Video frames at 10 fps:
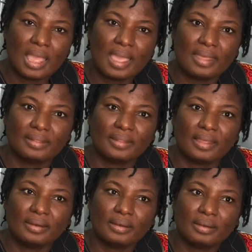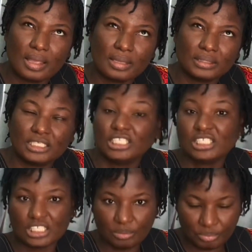and then
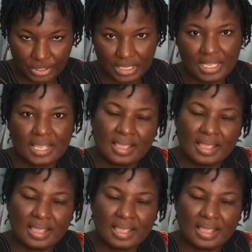GTP.